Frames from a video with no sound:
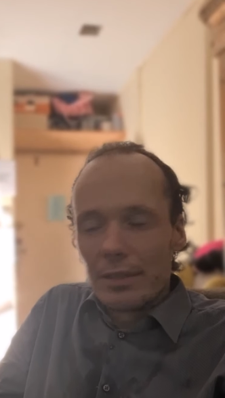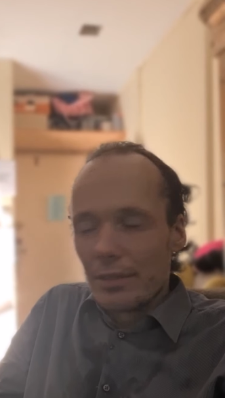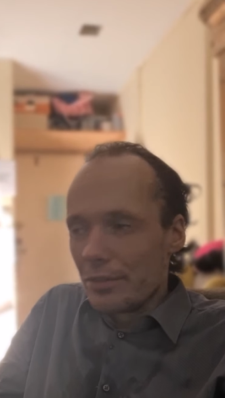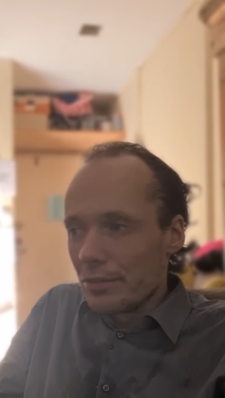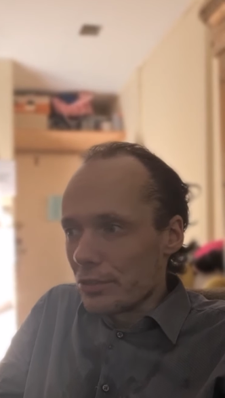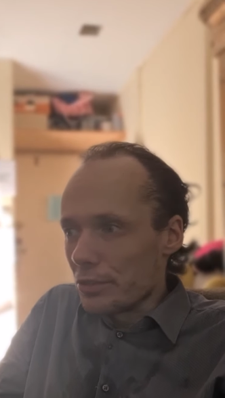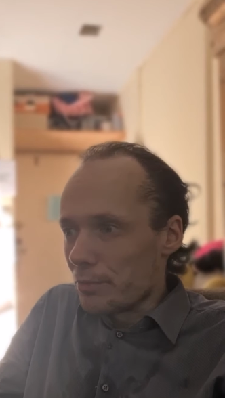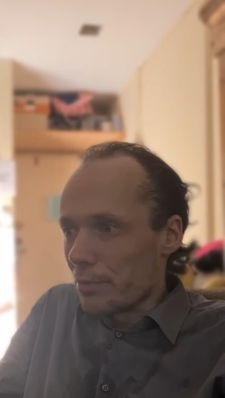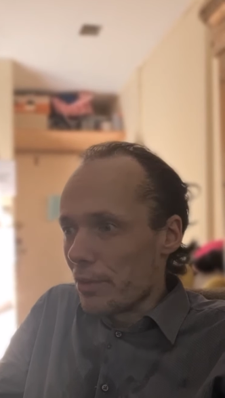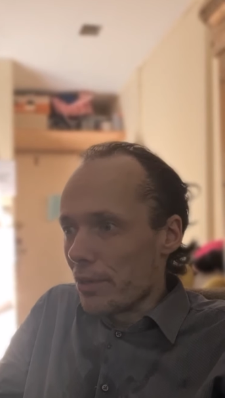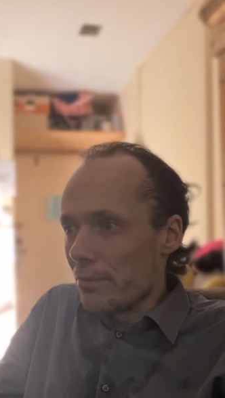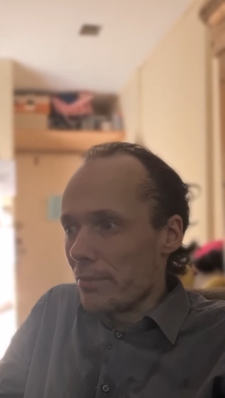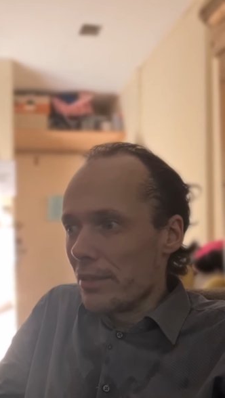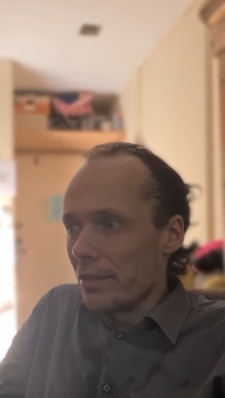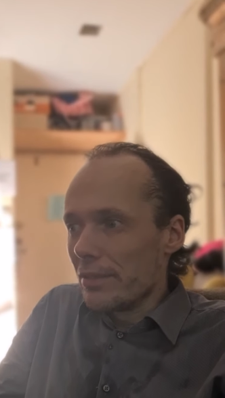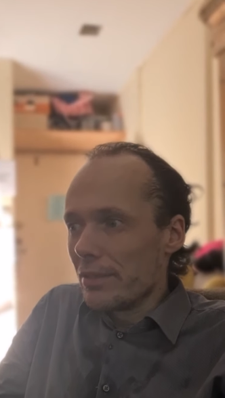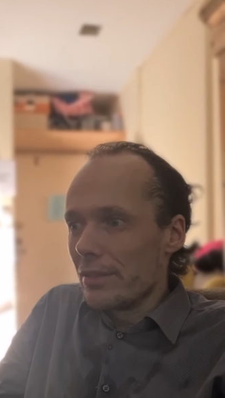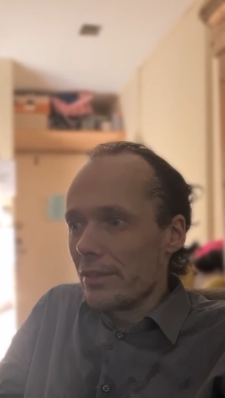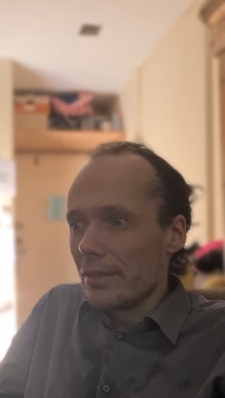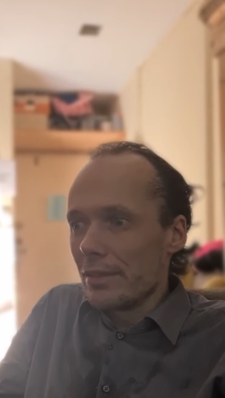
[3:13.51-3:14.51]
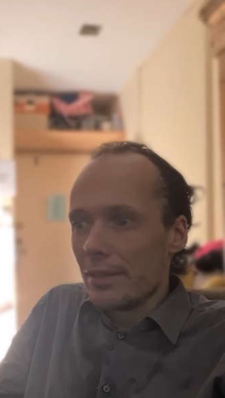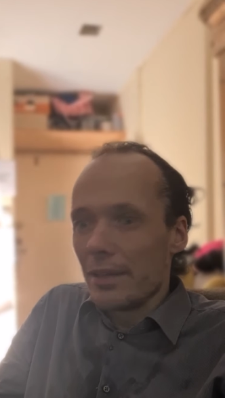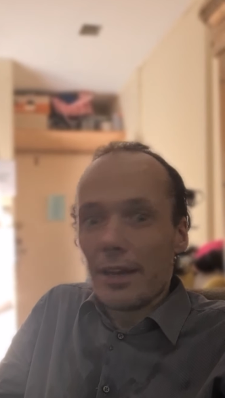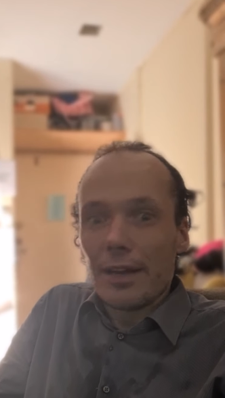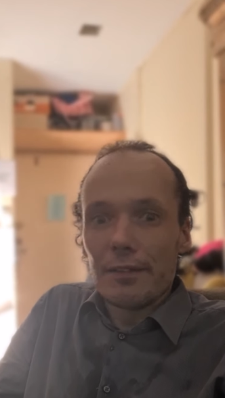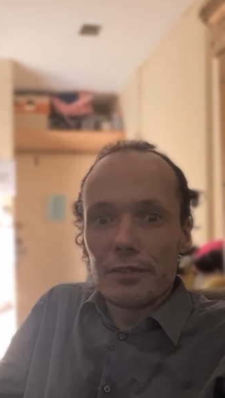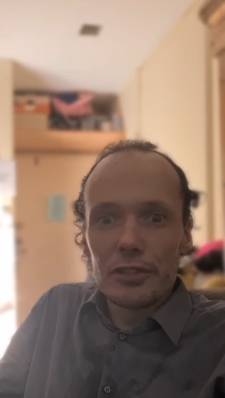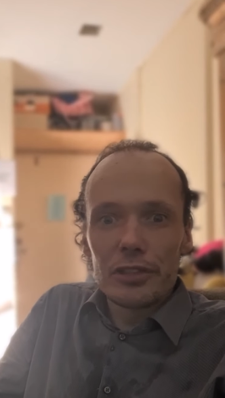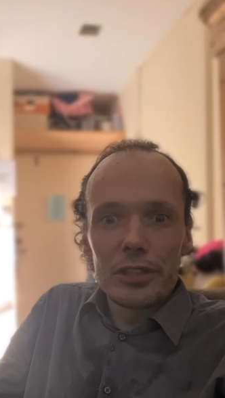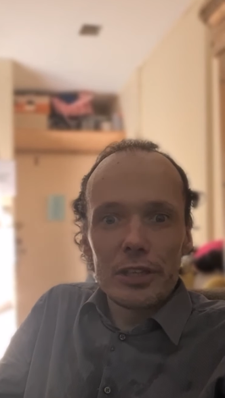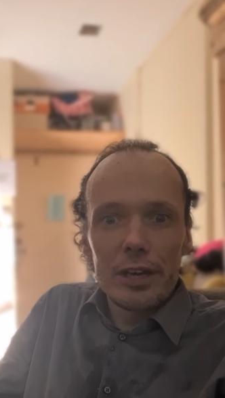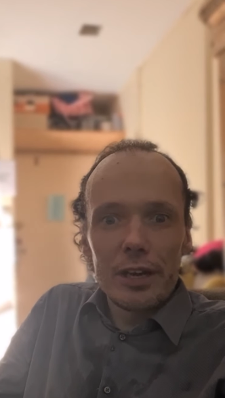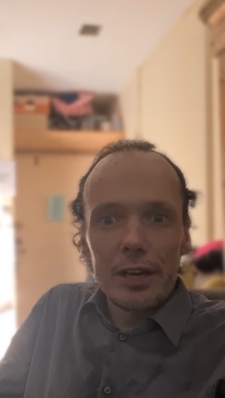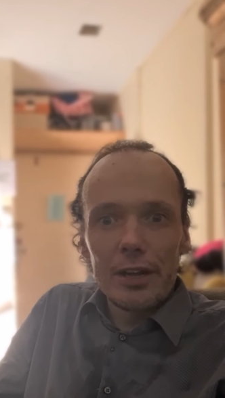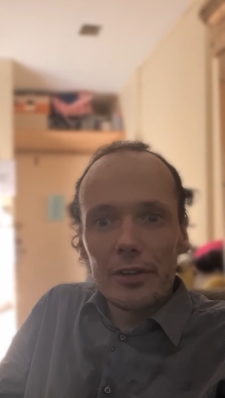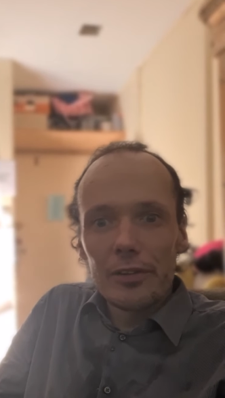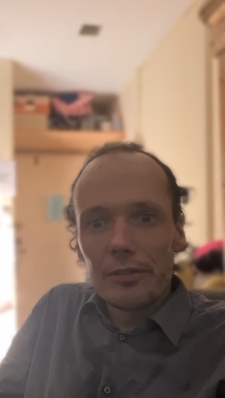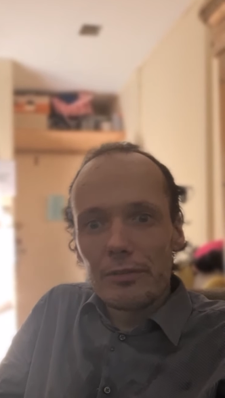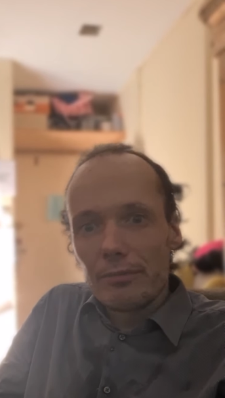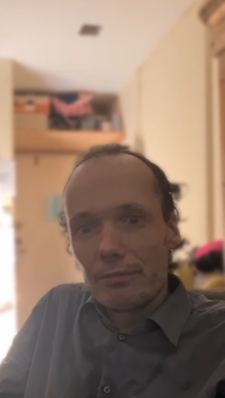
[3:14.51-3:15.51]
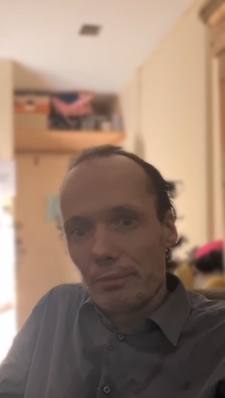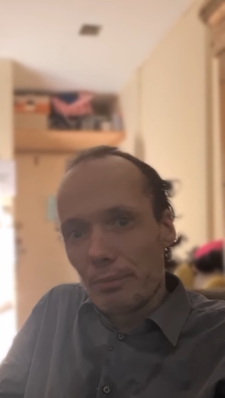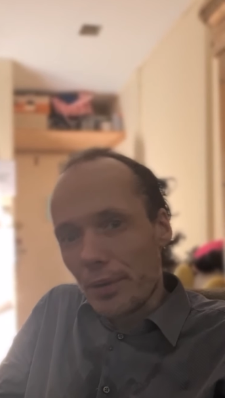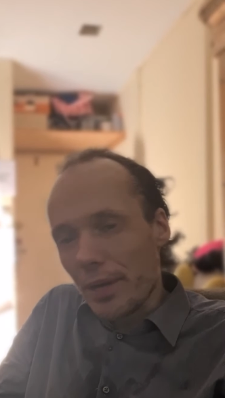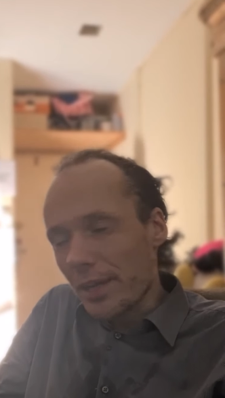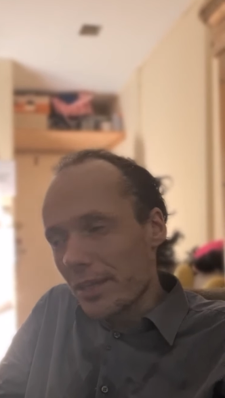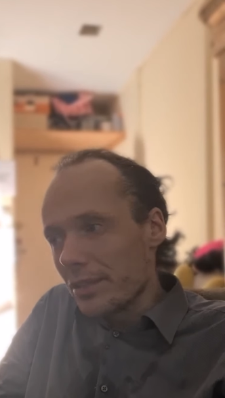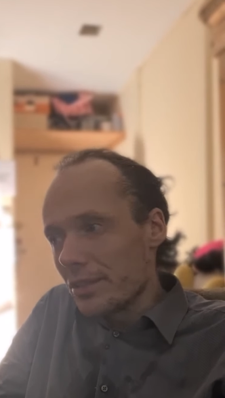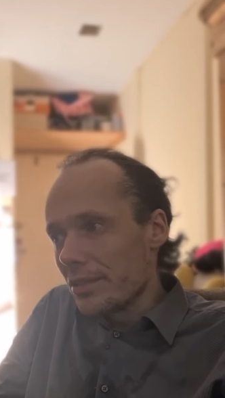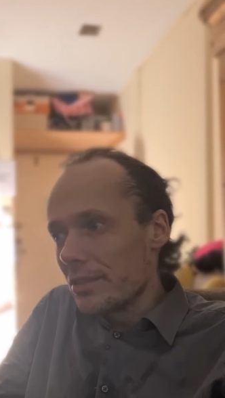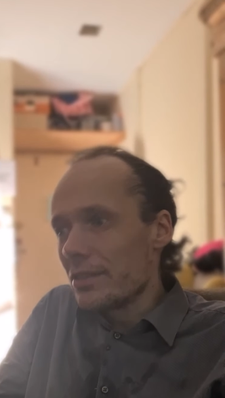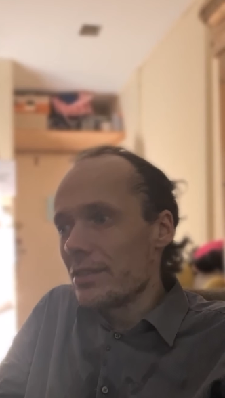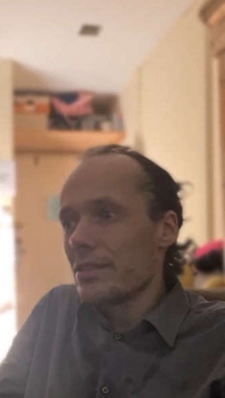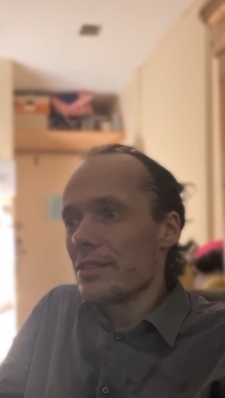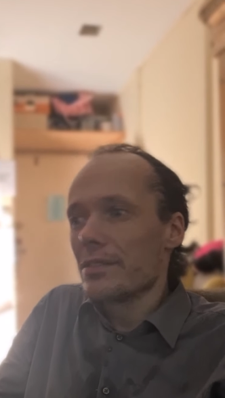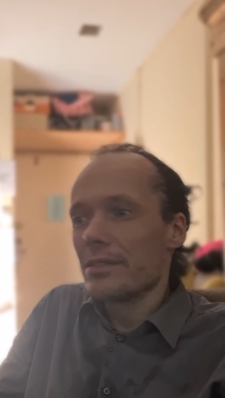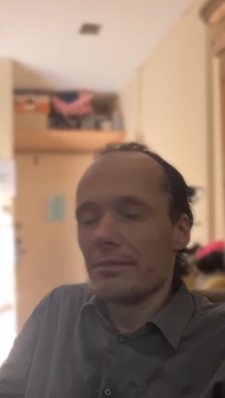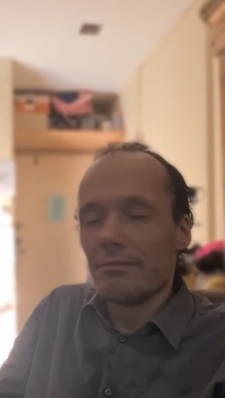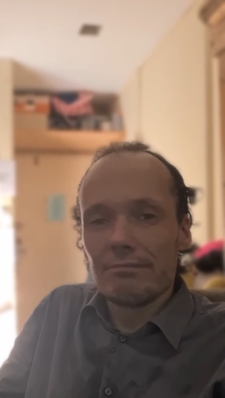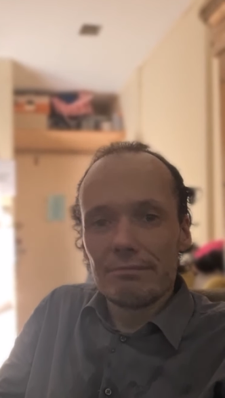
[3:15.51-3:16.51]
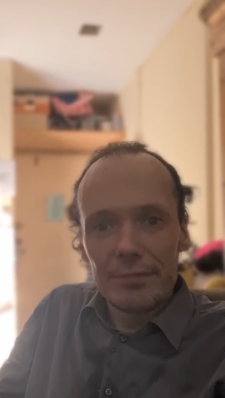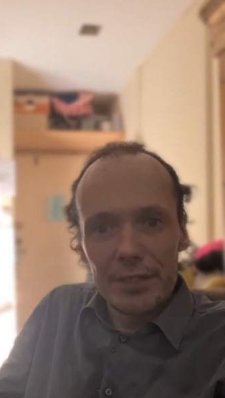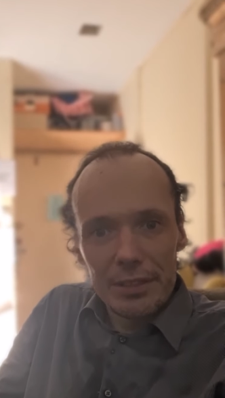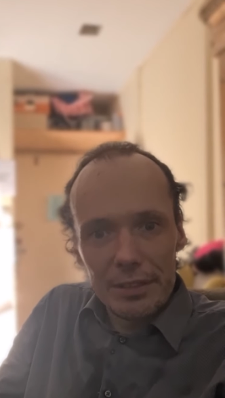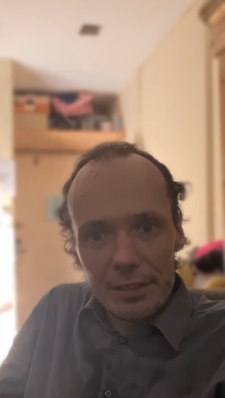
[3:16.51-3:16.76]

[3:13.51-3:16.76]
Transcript: experiment in lifestyle and practice, and